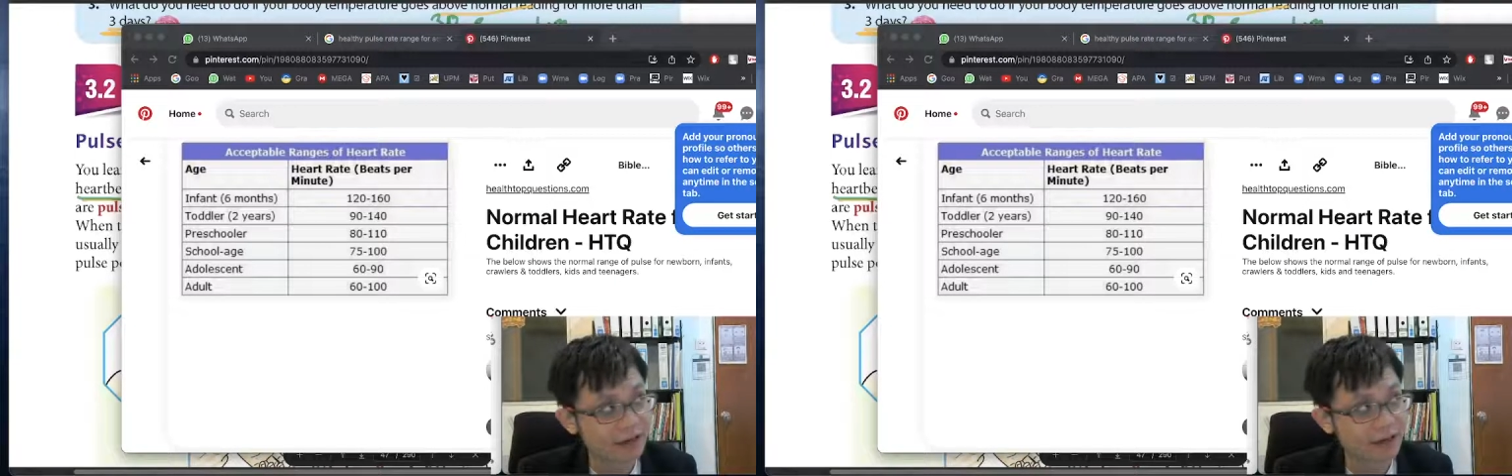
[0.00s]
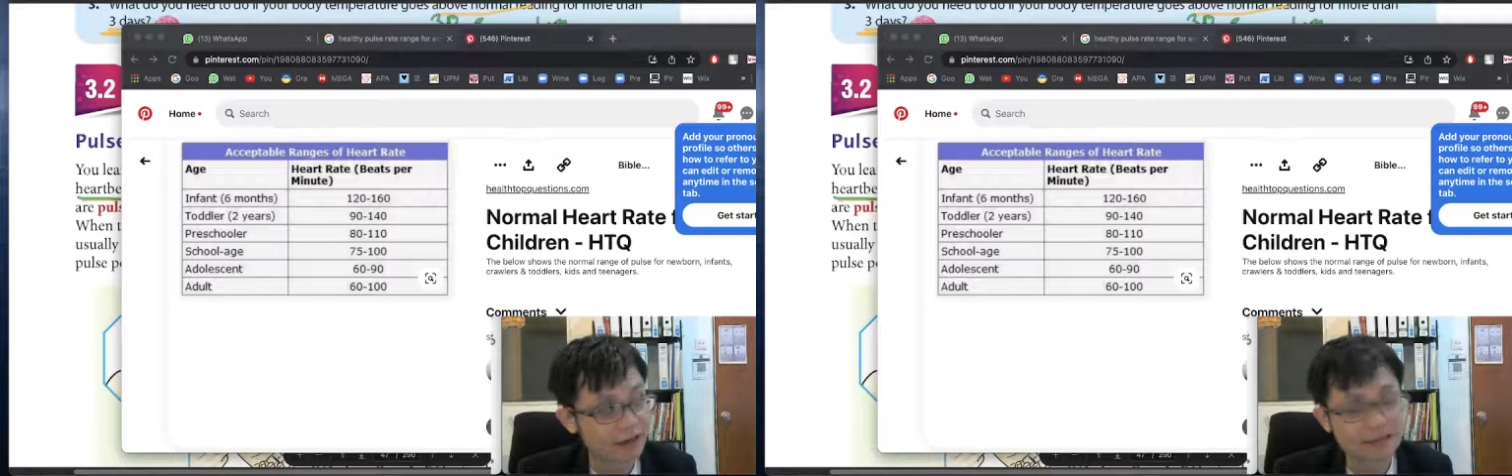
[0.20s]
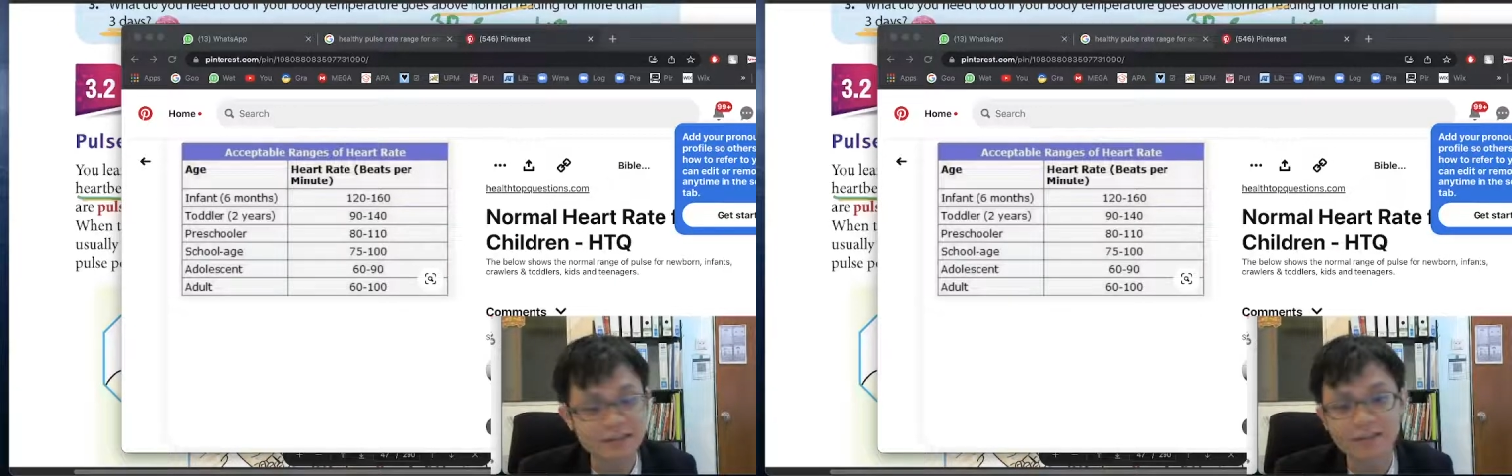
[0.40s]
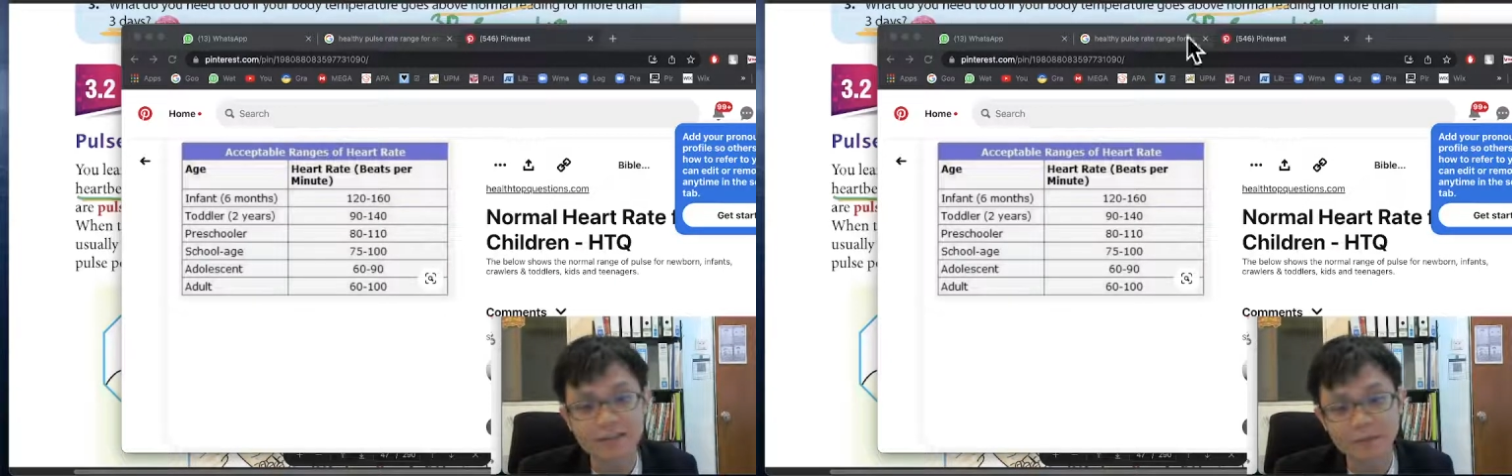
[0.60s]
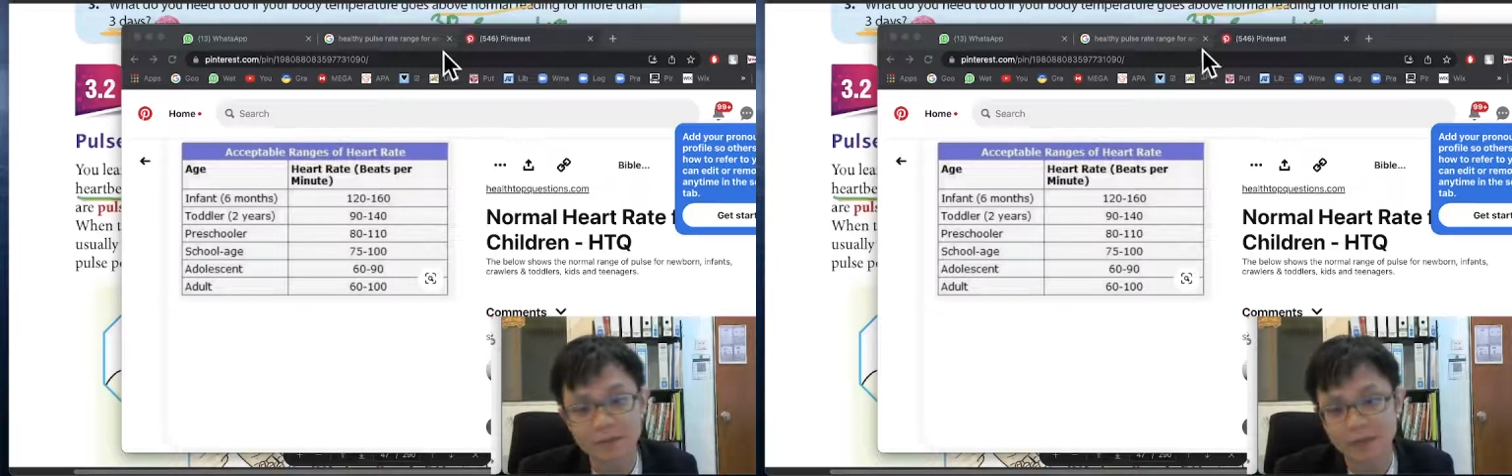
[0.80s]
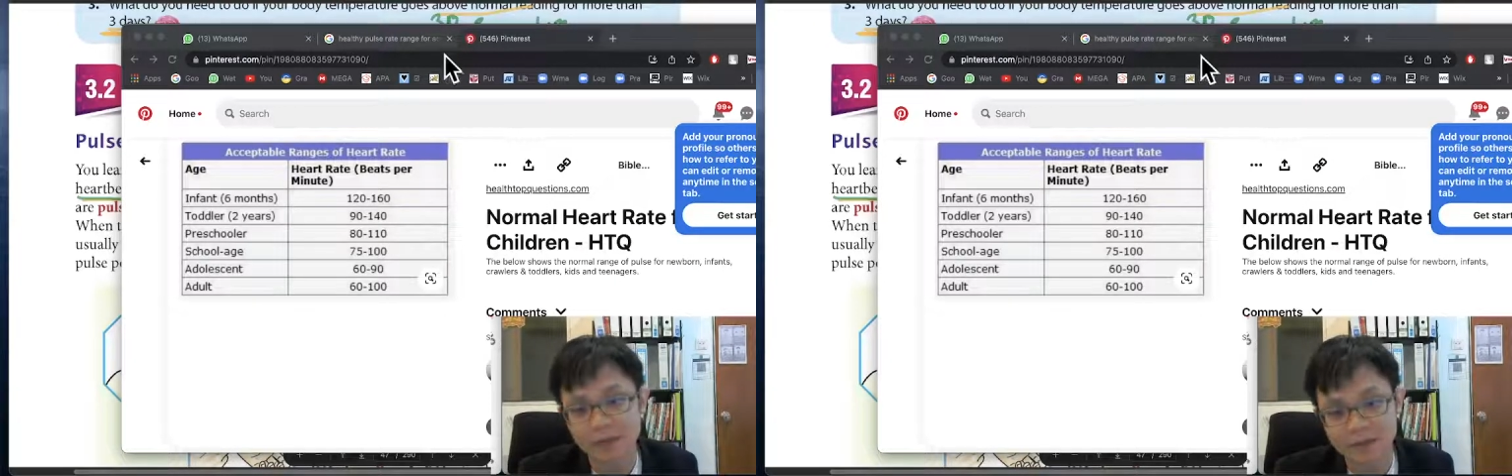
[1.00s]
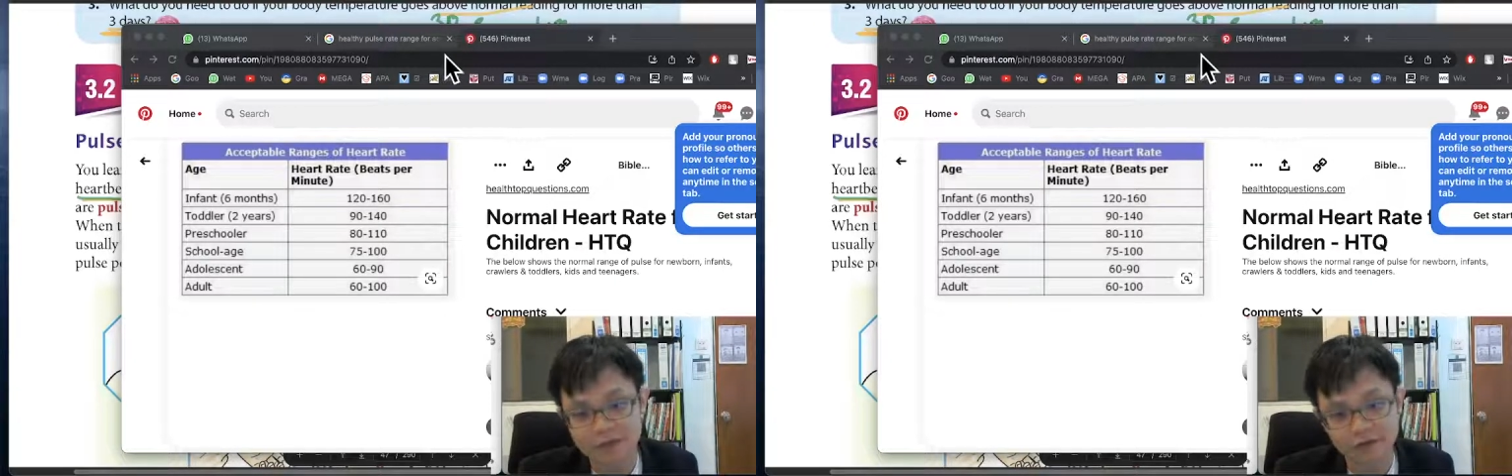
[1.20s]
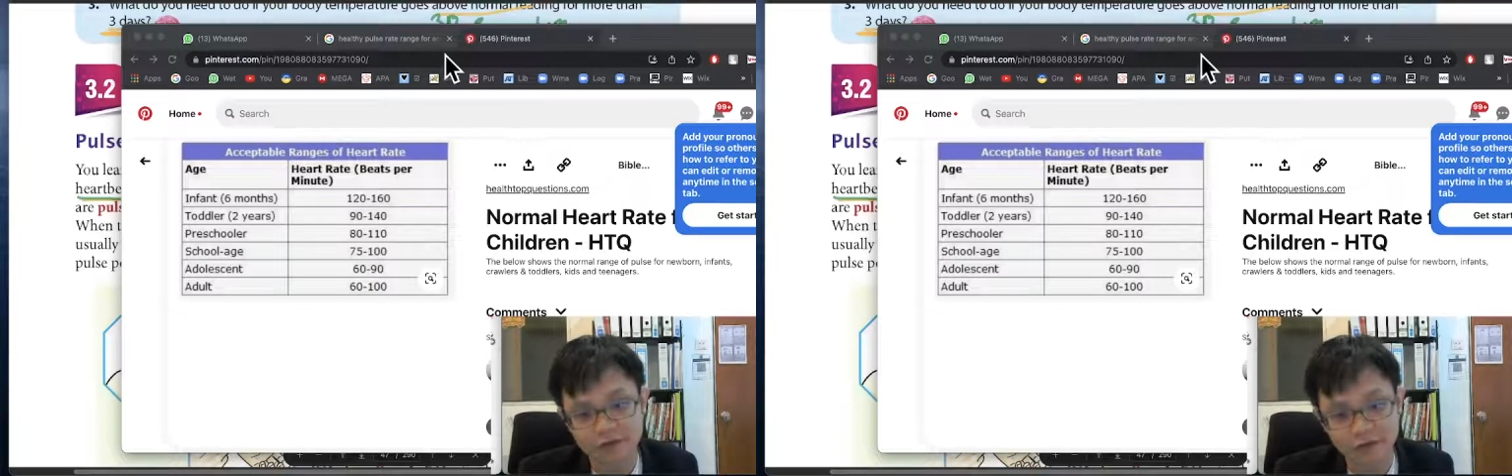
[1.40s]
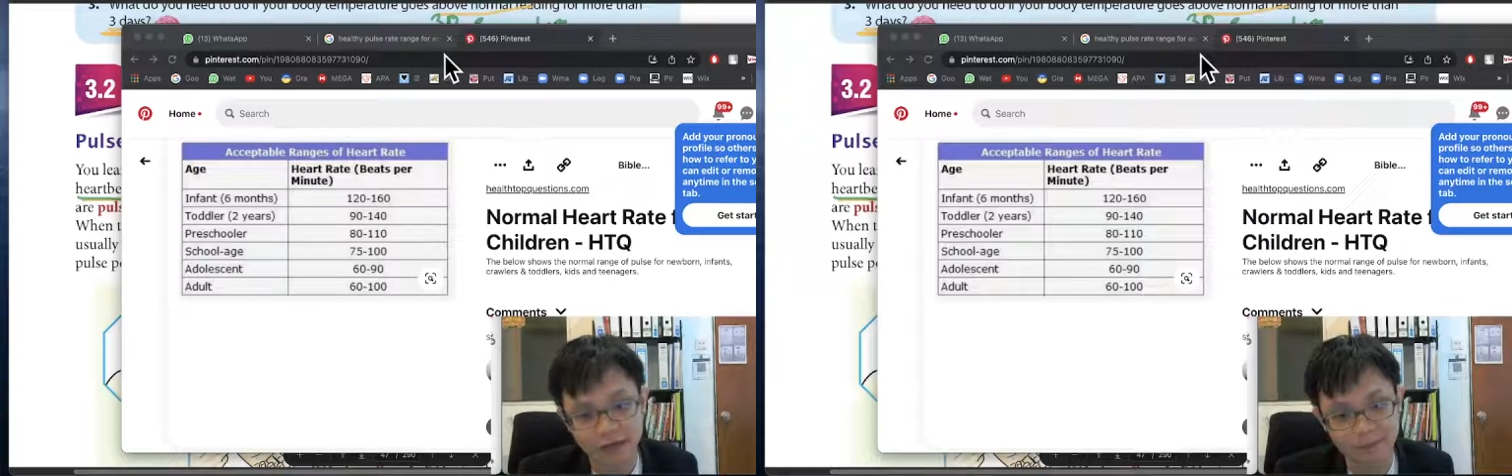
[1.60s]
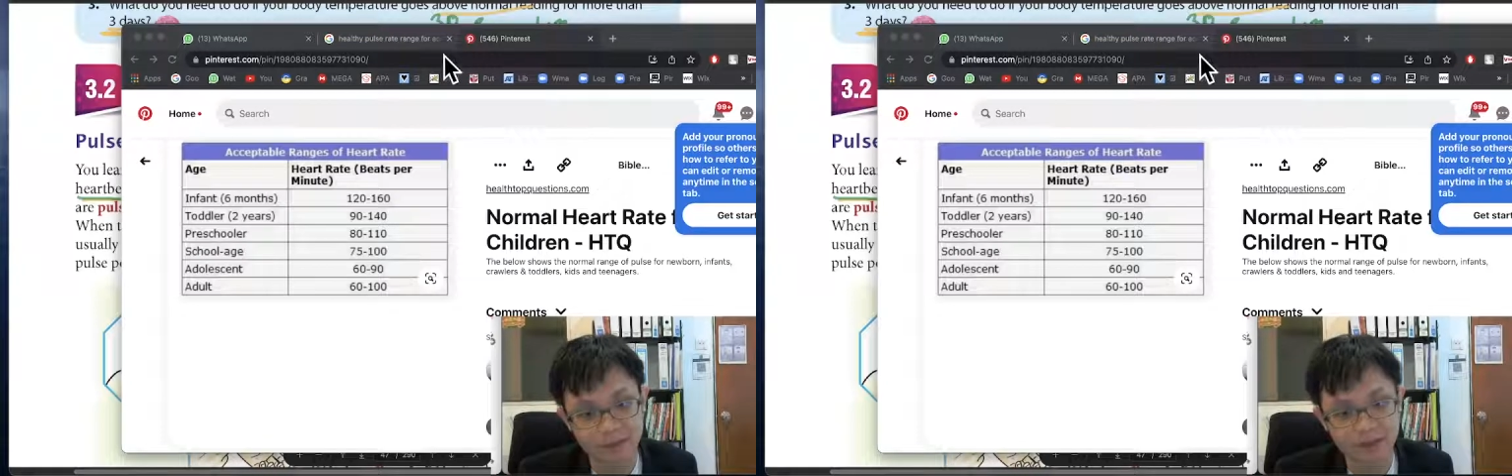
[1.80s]
exercise also make a person feel
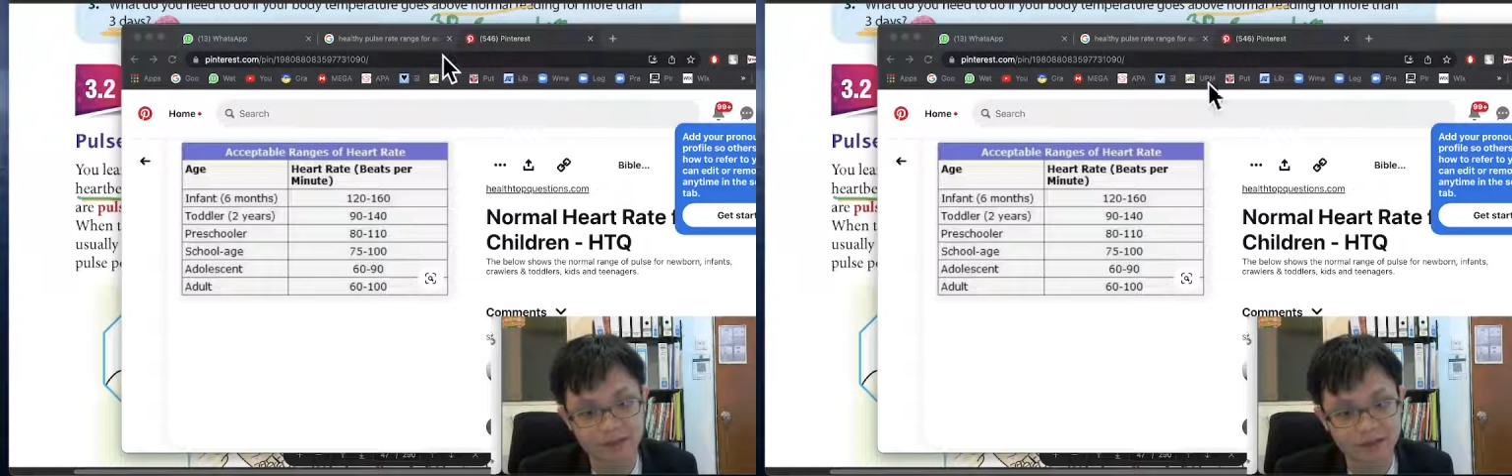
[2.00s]
happier.